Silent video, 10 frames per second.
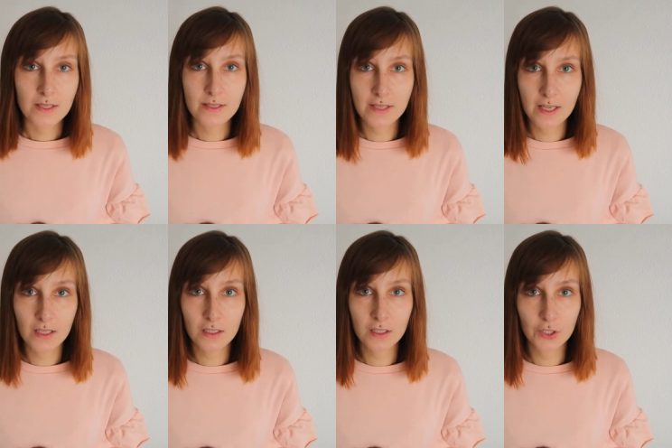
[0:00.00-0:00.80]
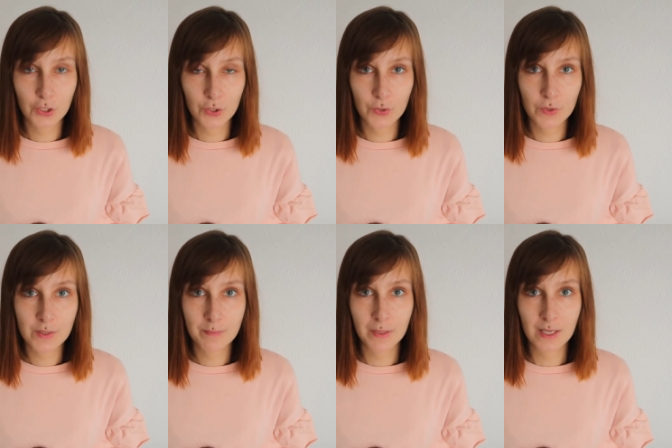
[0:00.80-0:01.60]

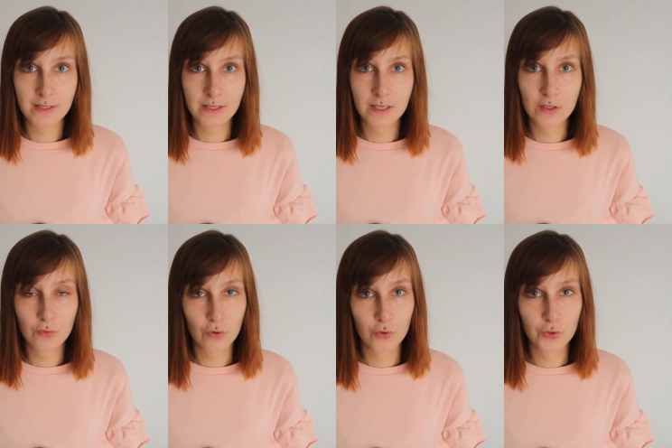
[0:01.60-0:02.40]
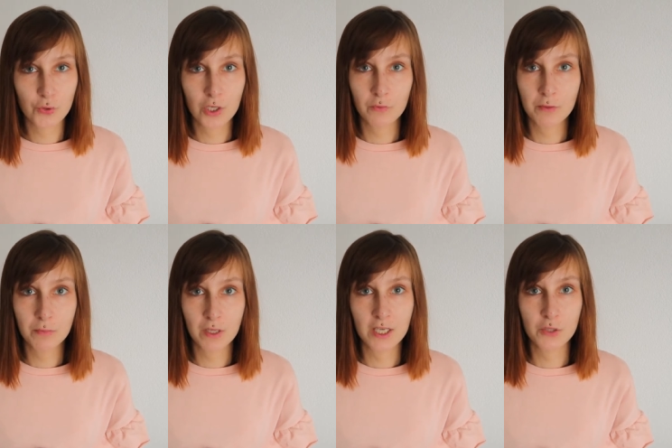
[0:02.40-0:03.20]
Single-use plastic straws you can
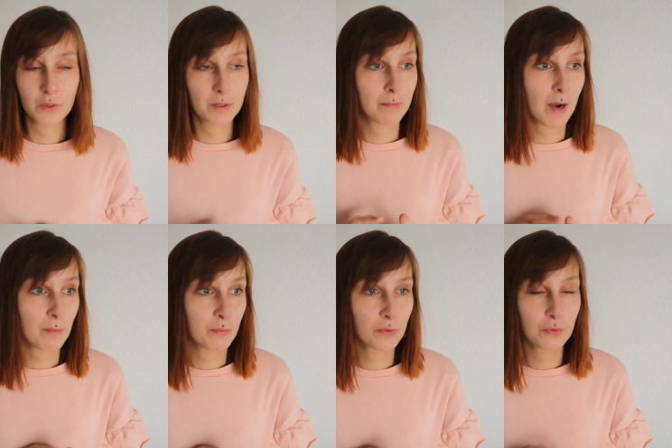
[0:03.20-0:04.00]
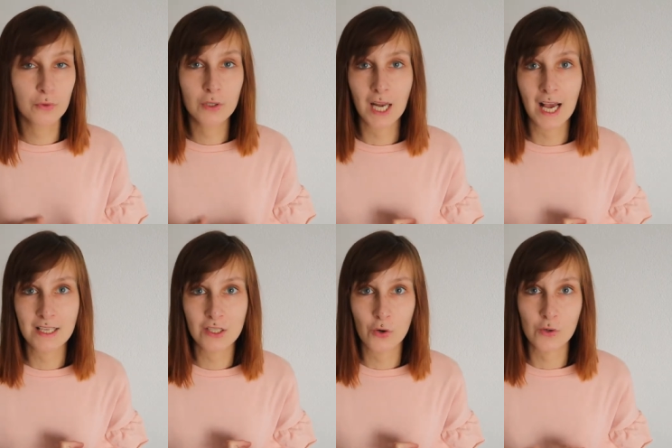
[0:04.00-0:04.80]
replace with bamboo,
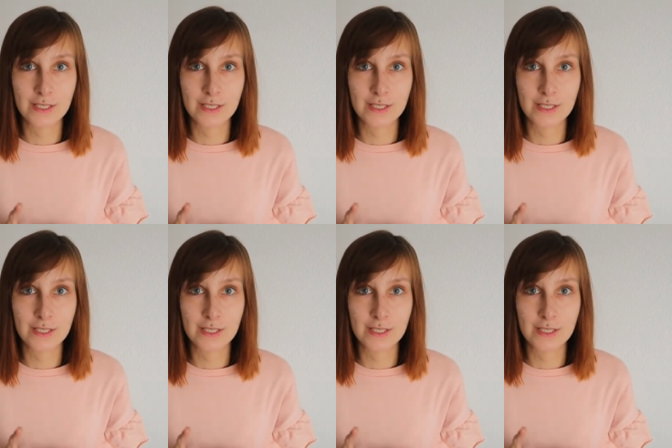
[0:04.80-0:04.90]
glass or